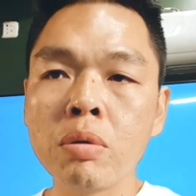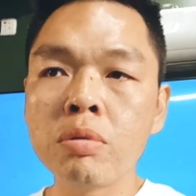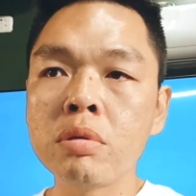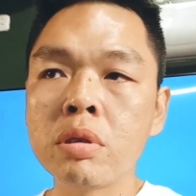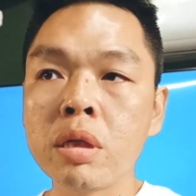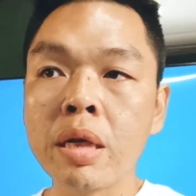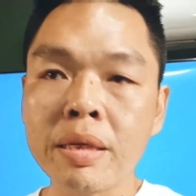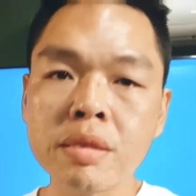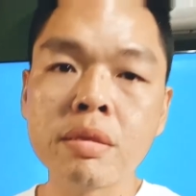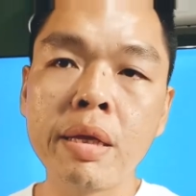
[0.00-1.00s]
loan
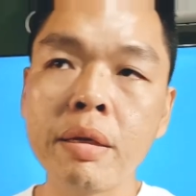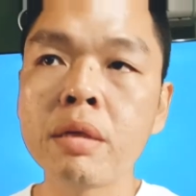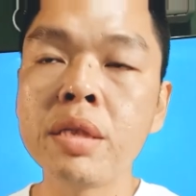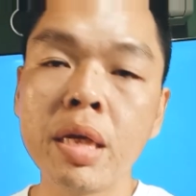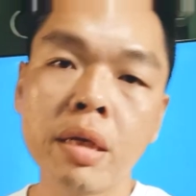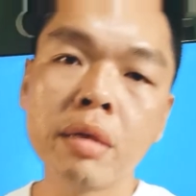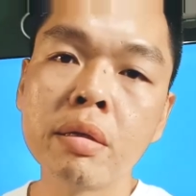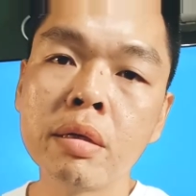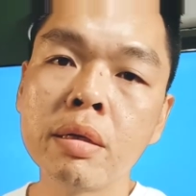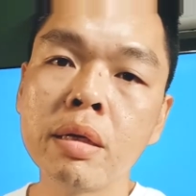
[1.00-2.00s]
less than a year
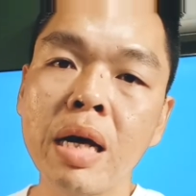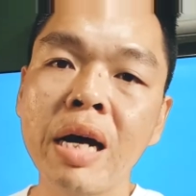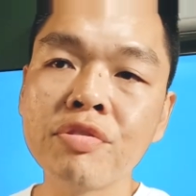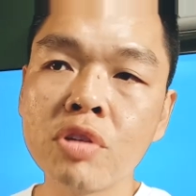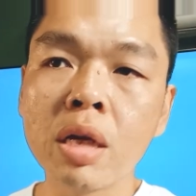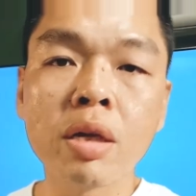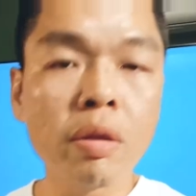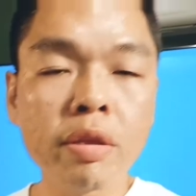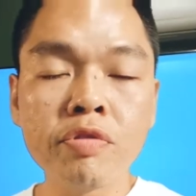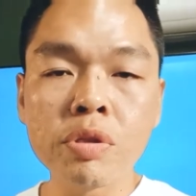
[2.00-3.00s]
after I
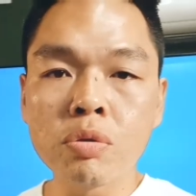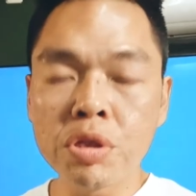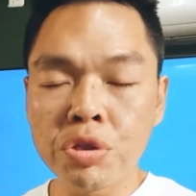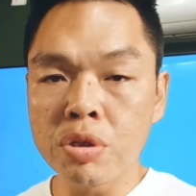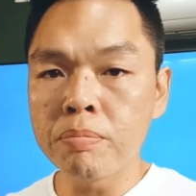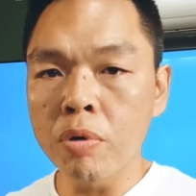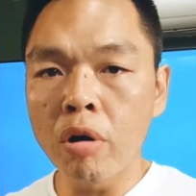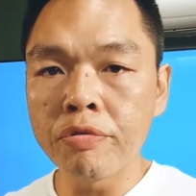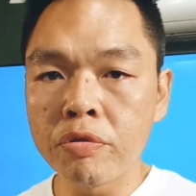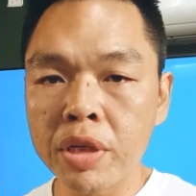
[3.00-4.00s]
got the Visualization
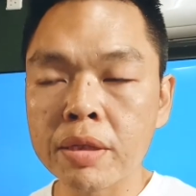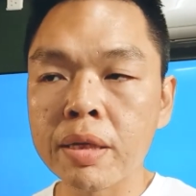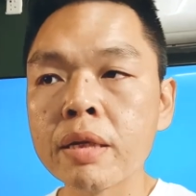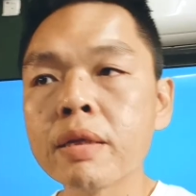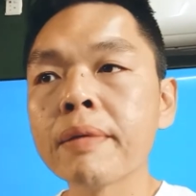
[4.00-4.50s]
Pro of the Week.